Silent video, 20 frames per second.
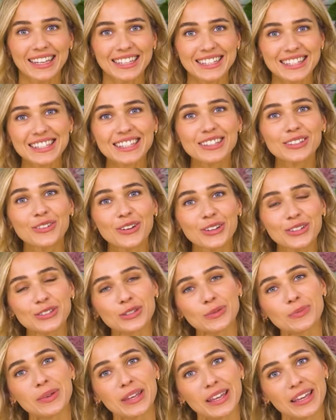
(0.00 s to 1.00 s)
It's still going
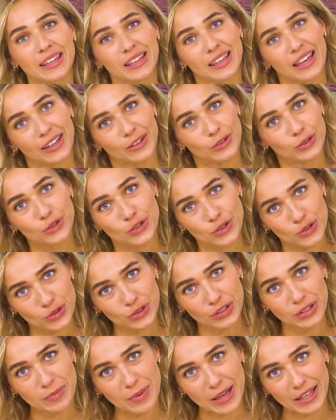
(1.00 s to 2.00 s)
to be a good
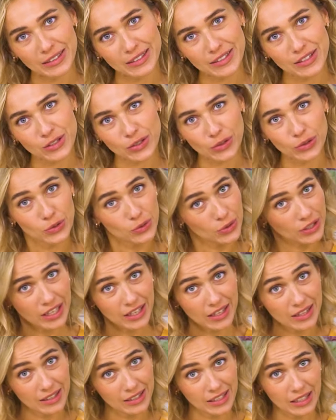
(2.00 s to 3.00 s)
sugar balance, so you
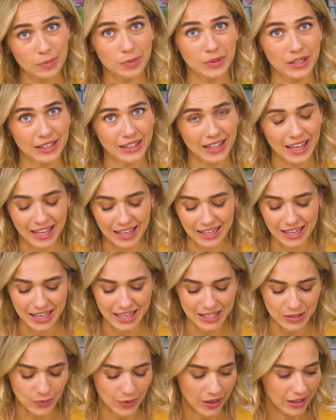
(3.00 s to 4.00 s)
can keep it at 80
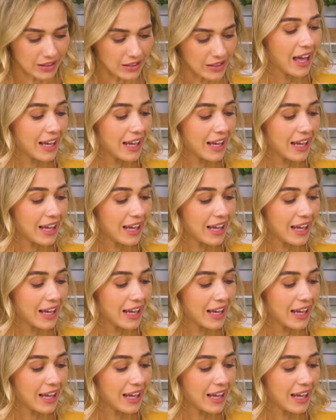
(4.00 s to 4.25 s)
as well.